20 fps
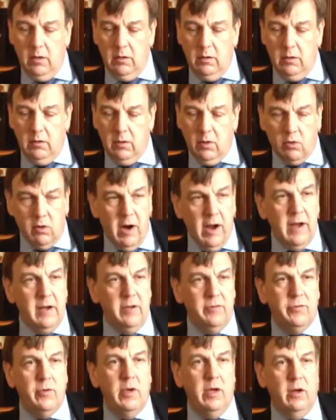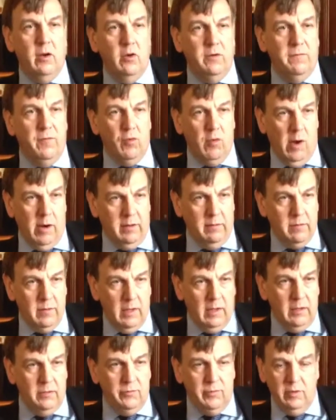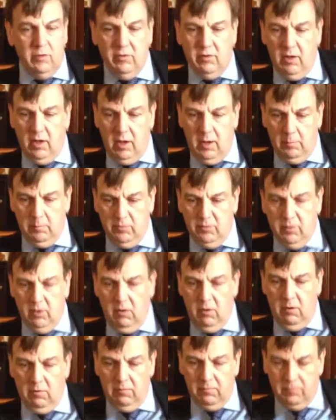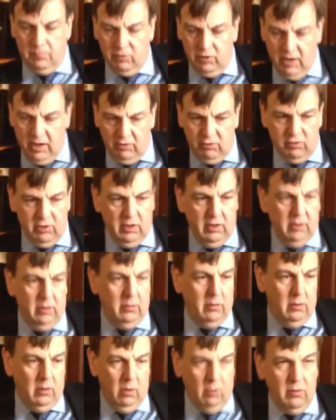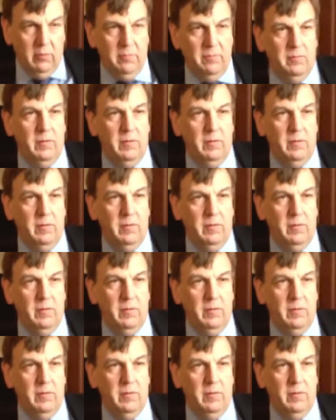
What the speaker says: Ukraine is doing a lot of the right things in terms of changing a lot of